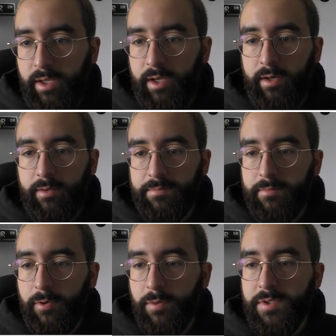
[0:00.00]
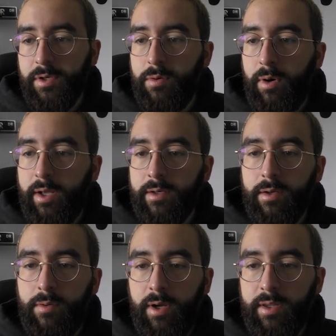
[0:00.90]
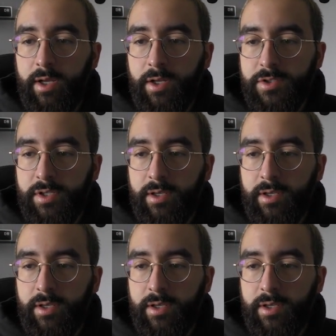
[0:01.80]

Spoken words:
They're also quite large.